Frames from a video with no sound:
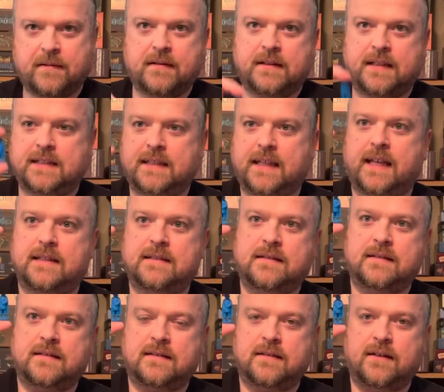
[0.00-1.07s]
These
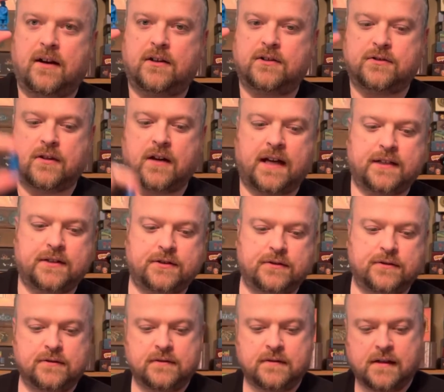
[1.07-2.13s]
kids are trying
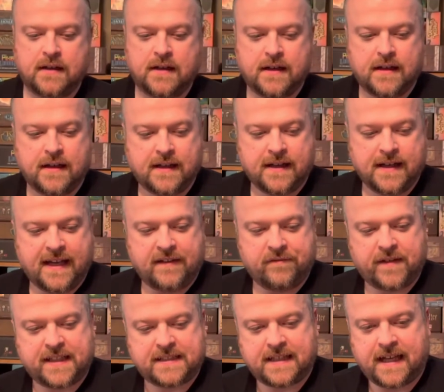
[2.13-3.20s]
to
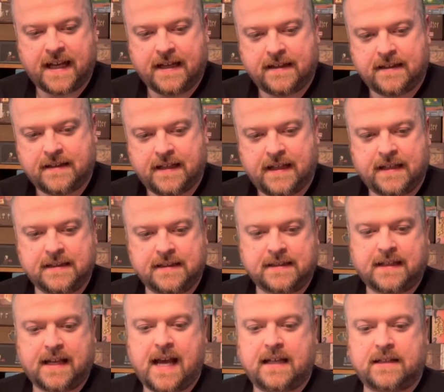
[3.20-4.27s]
investigate in this
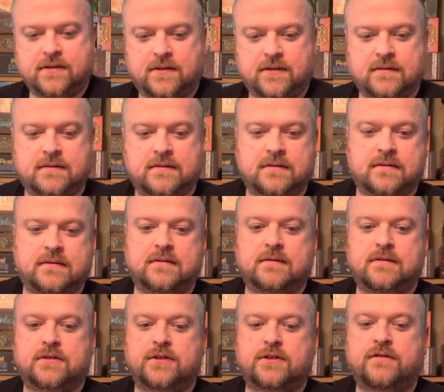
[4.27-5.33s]
castle
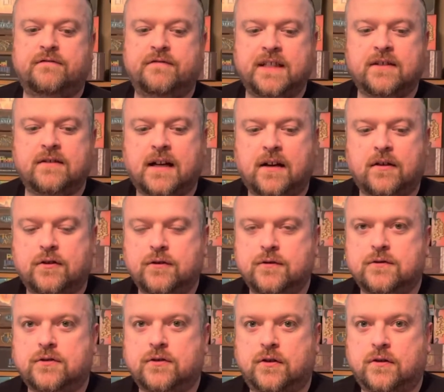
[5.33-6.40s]
to figure out
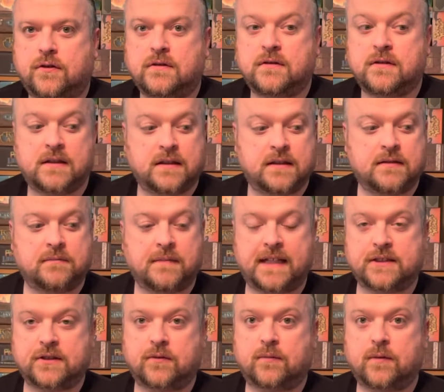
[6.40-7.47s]
who stole the
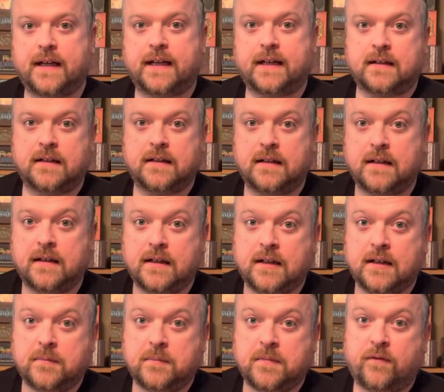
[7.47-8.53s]
magical ring
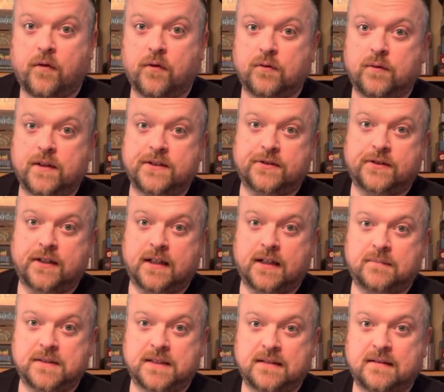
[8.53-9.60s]
before the wizard
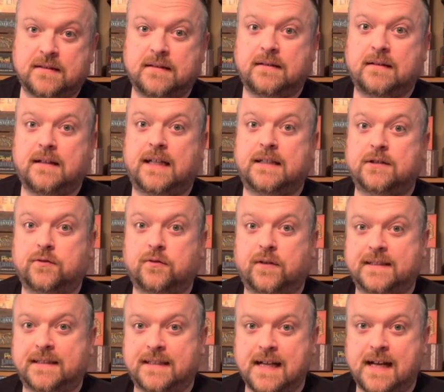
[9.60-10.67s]
comes and
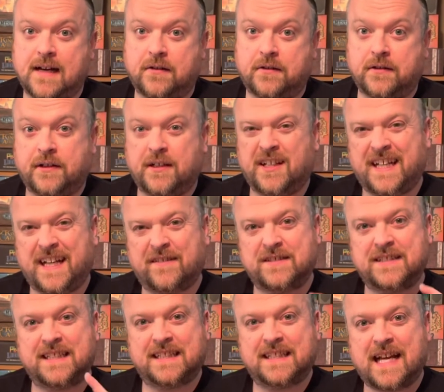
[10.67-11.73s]
destroys the town. You have
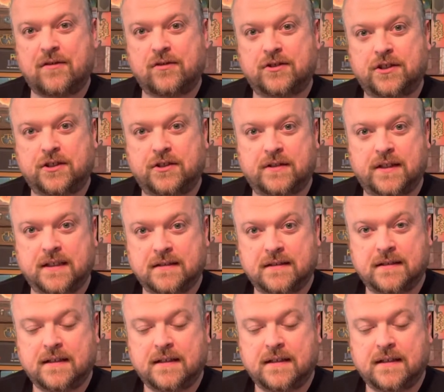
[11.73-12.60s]
six hours to do it.